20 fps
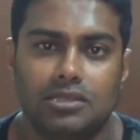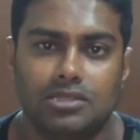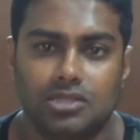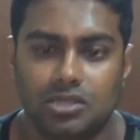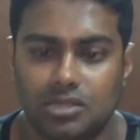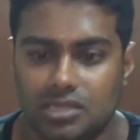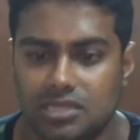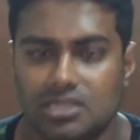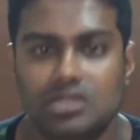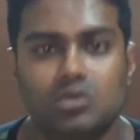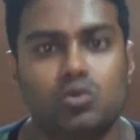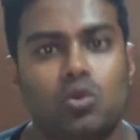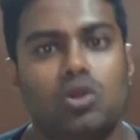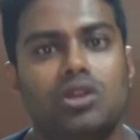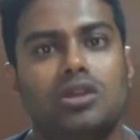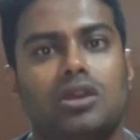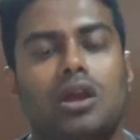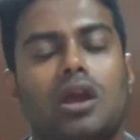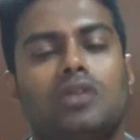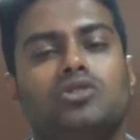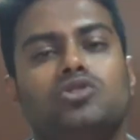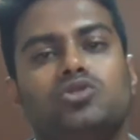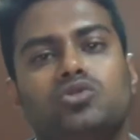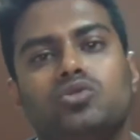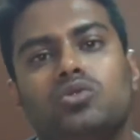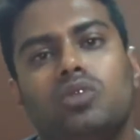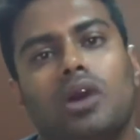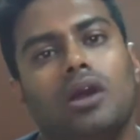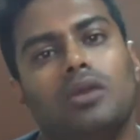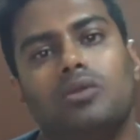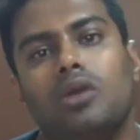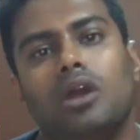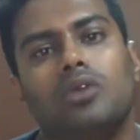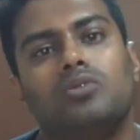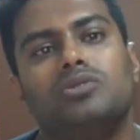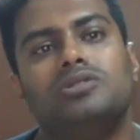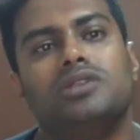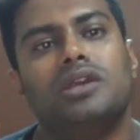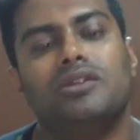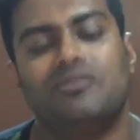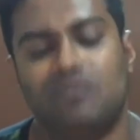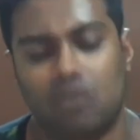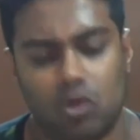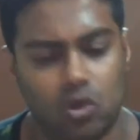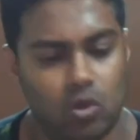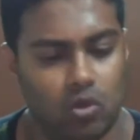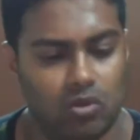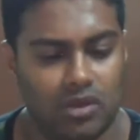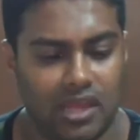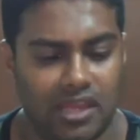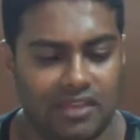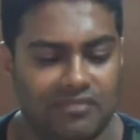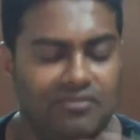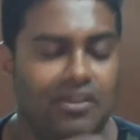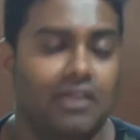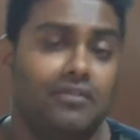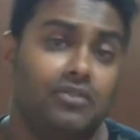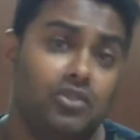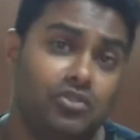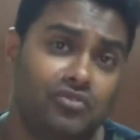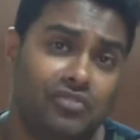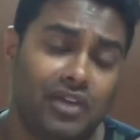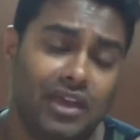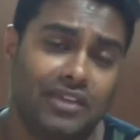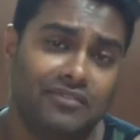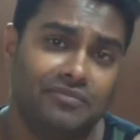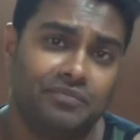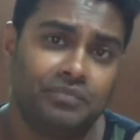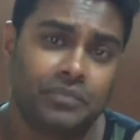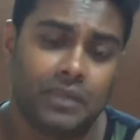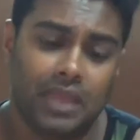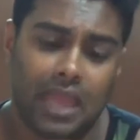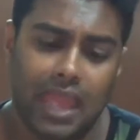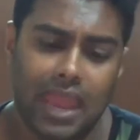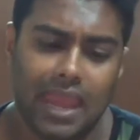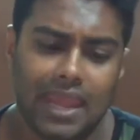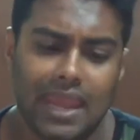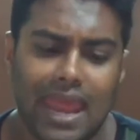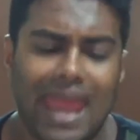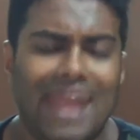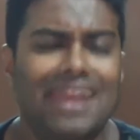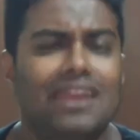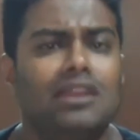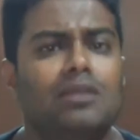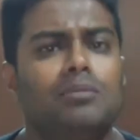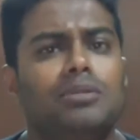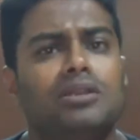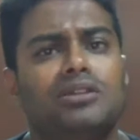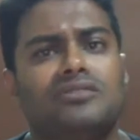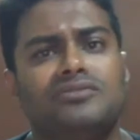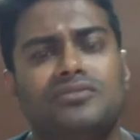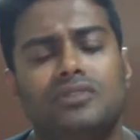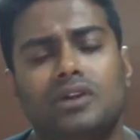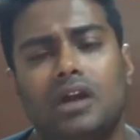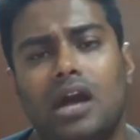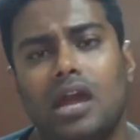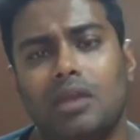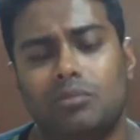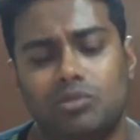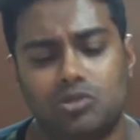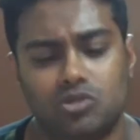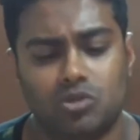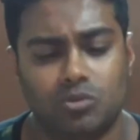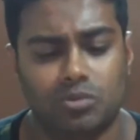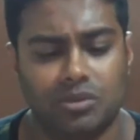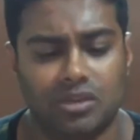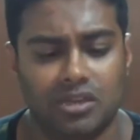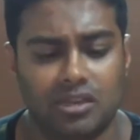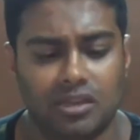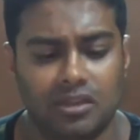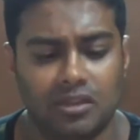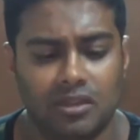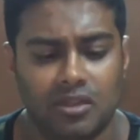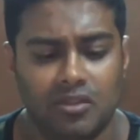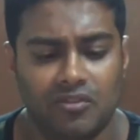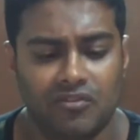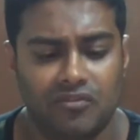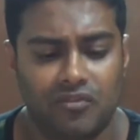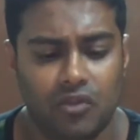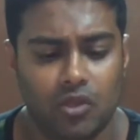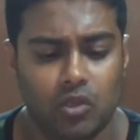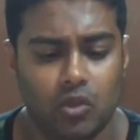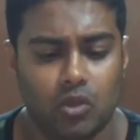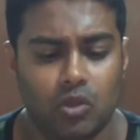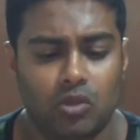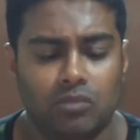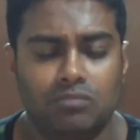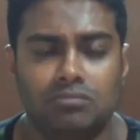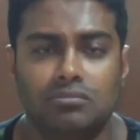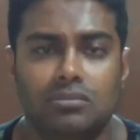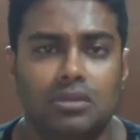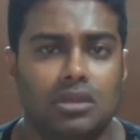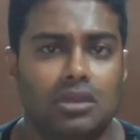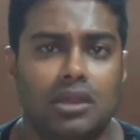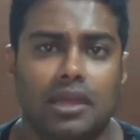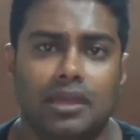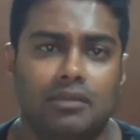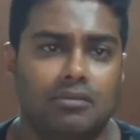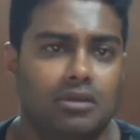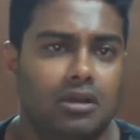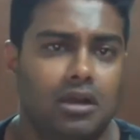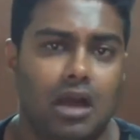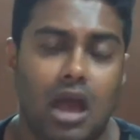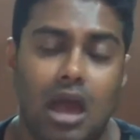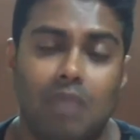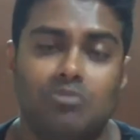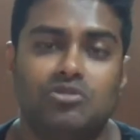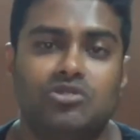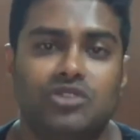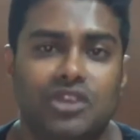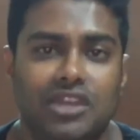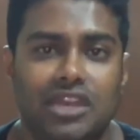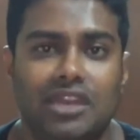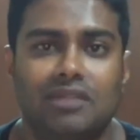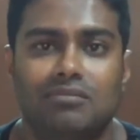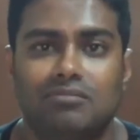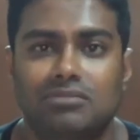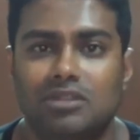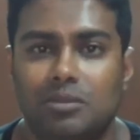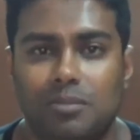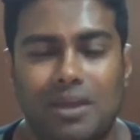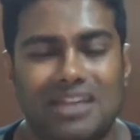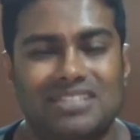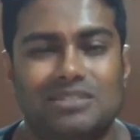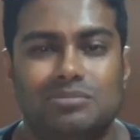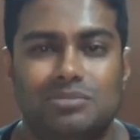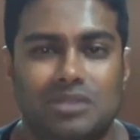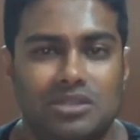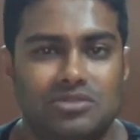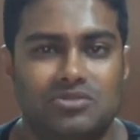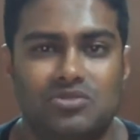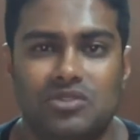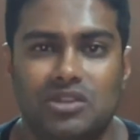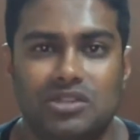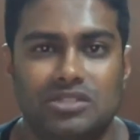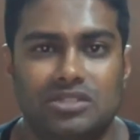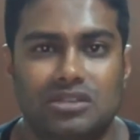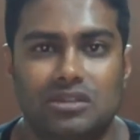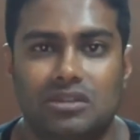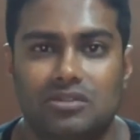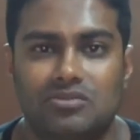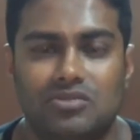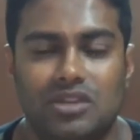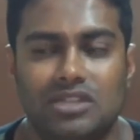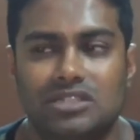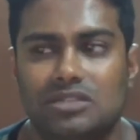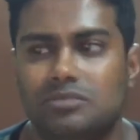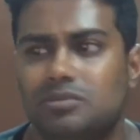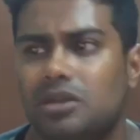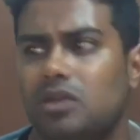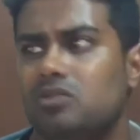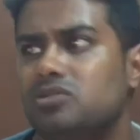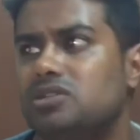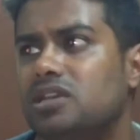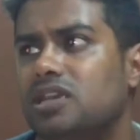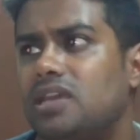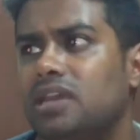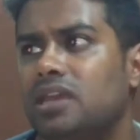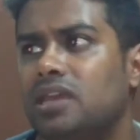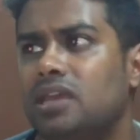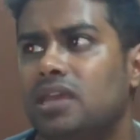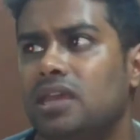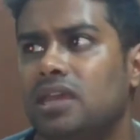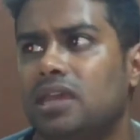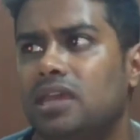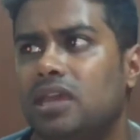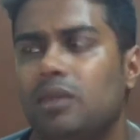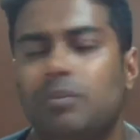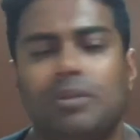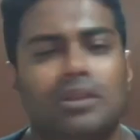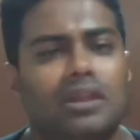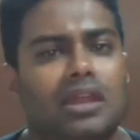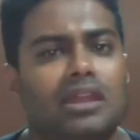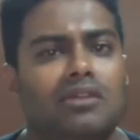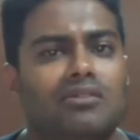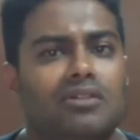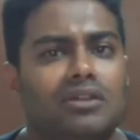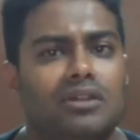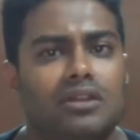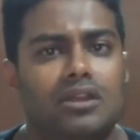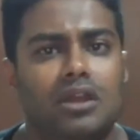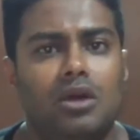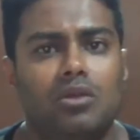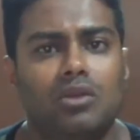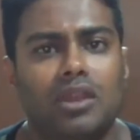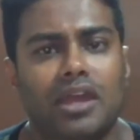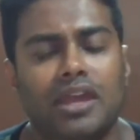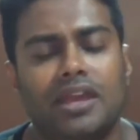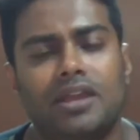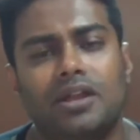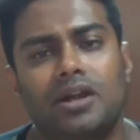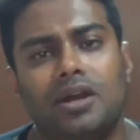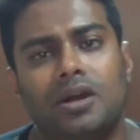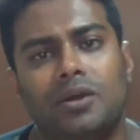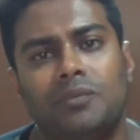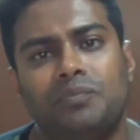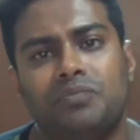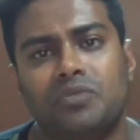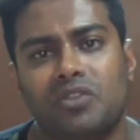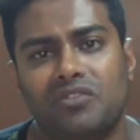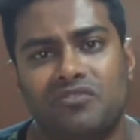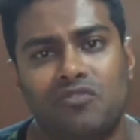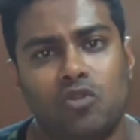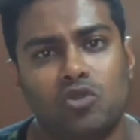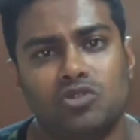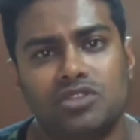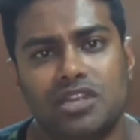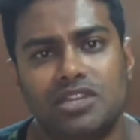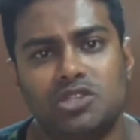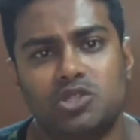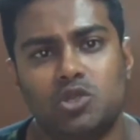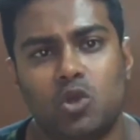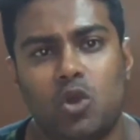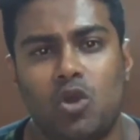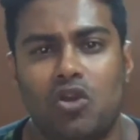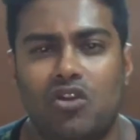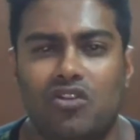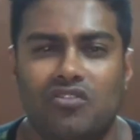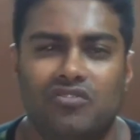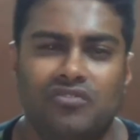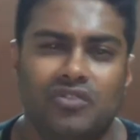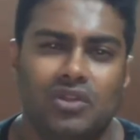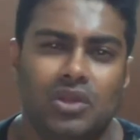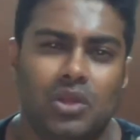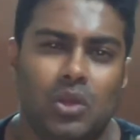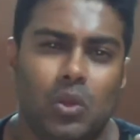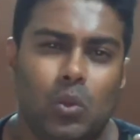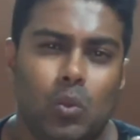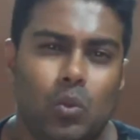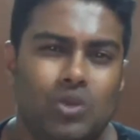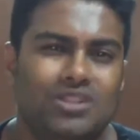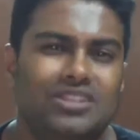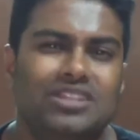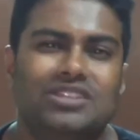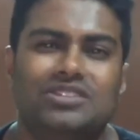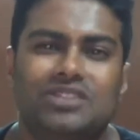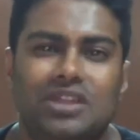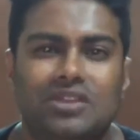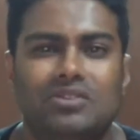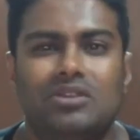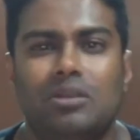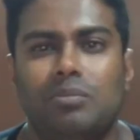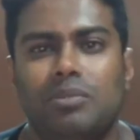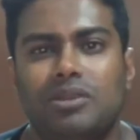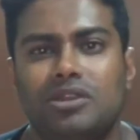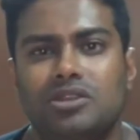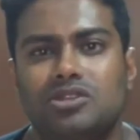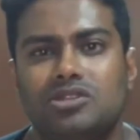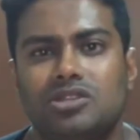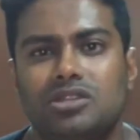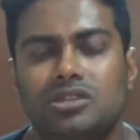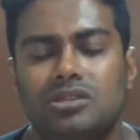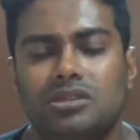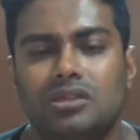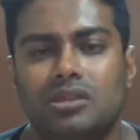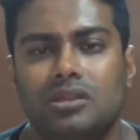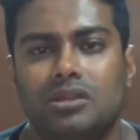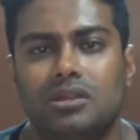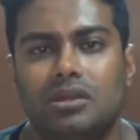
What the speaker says: So this is what you got to do. I would say follow like 5x5 and add in a bit of hypertrophy for your arm training, the biceps and triceps. I would say keep it anywhere around like 4 sets of within 10 repetition